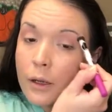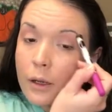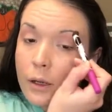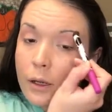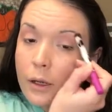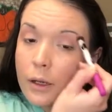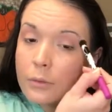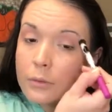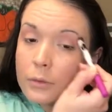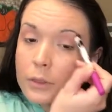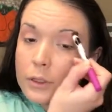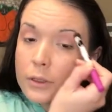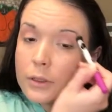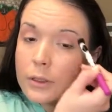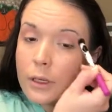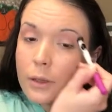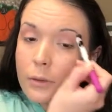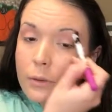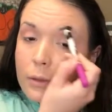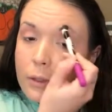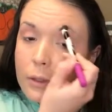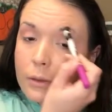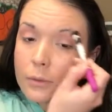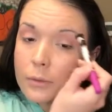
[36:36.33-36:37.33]
I'm just
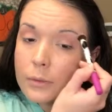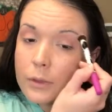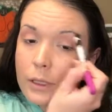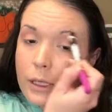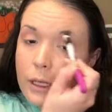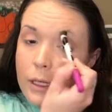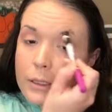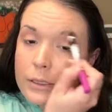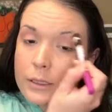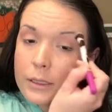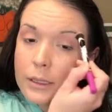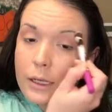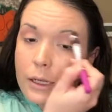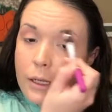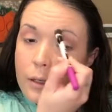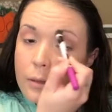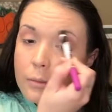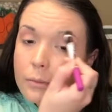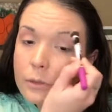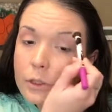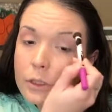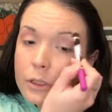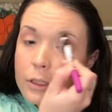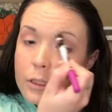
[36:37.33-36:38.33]
going in with that
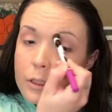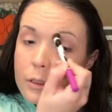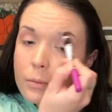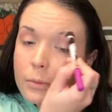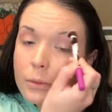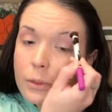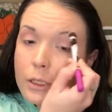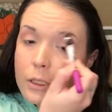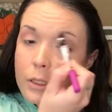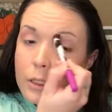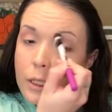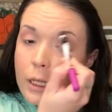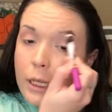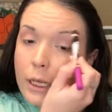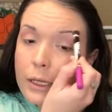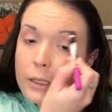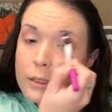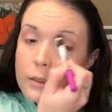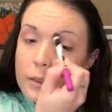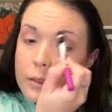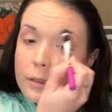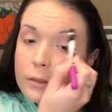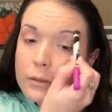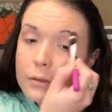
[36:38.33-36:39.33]
same crease brush,
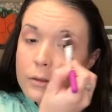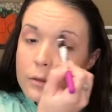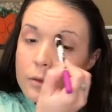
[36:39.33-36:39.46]
guys.